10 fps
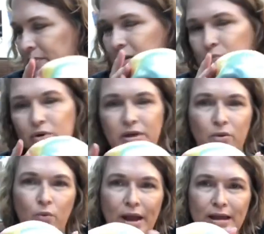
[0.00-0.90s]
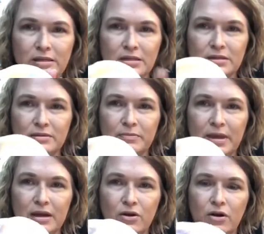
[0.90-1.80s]
brilliant white
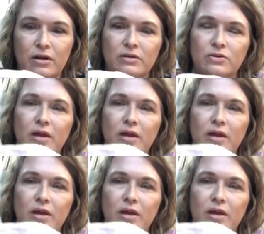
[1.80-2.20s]
painted on, so that